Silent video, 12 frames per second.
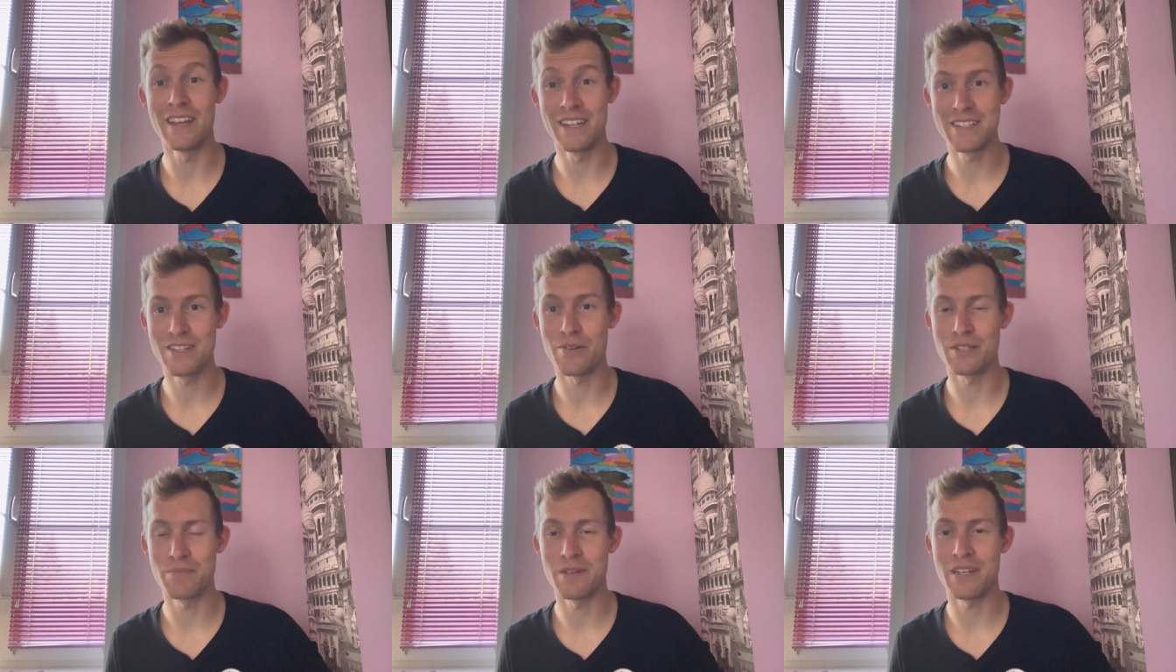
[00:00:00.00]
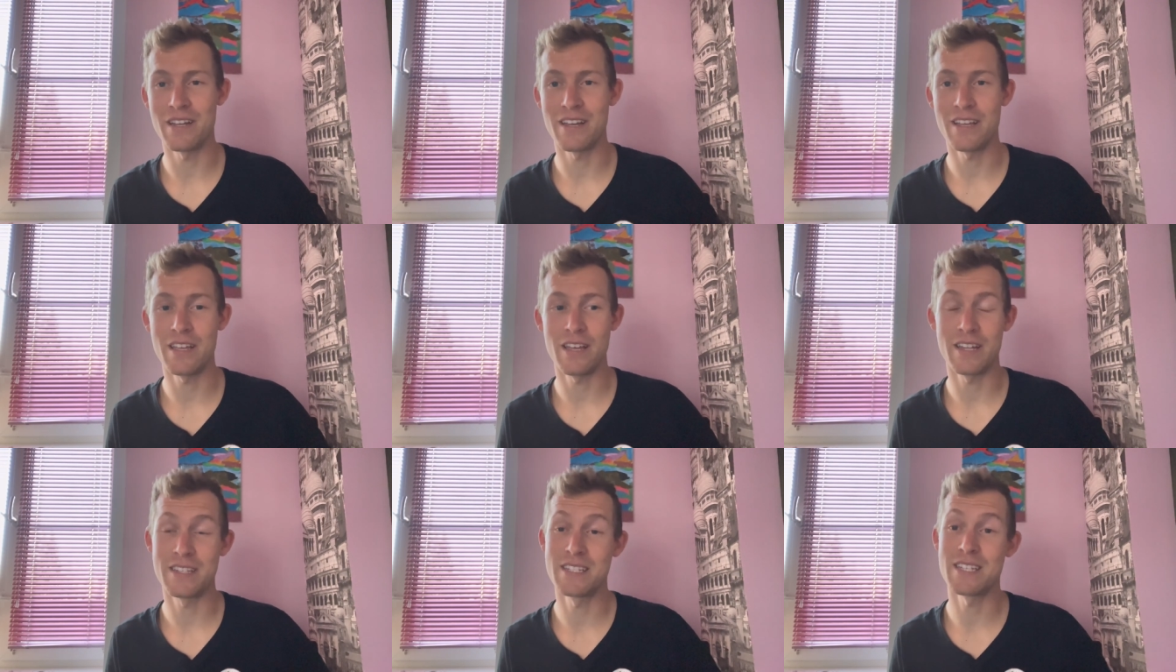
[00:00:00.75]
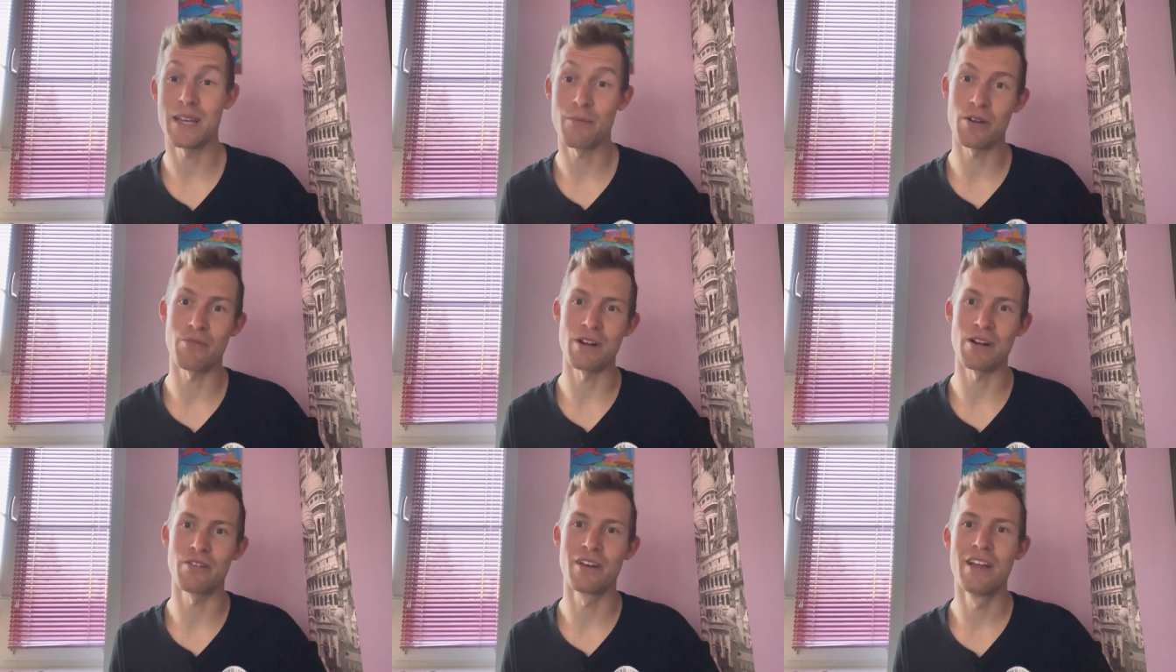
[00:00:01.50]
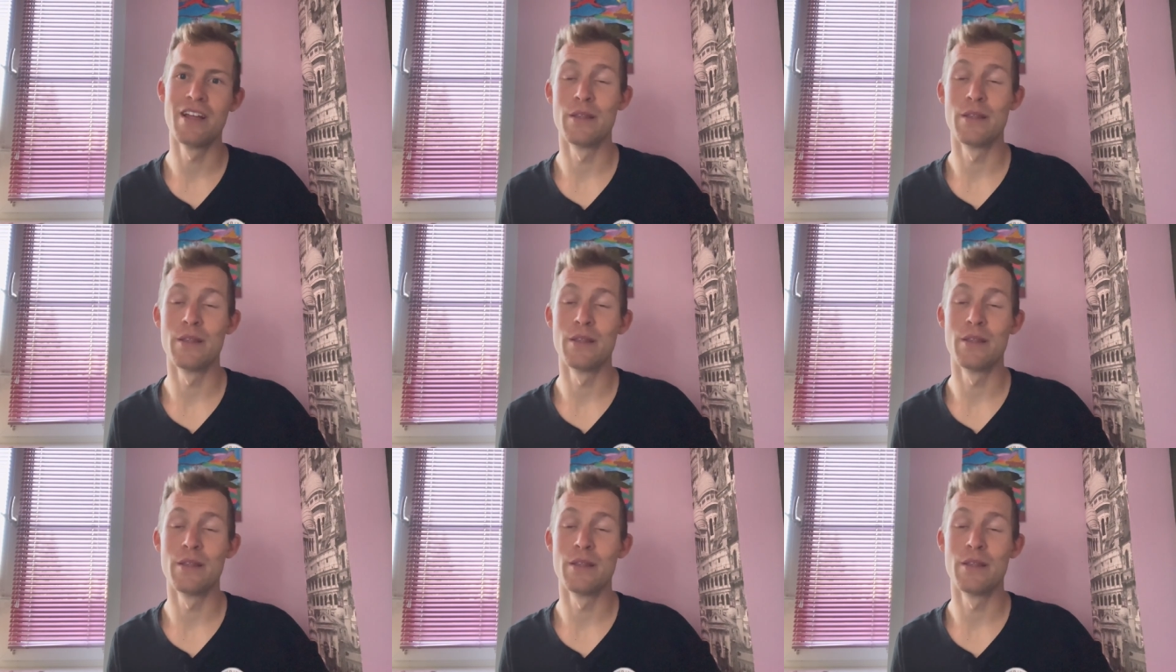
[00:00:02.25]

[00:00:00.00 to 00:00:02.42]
it is going to be Nike, and same way around,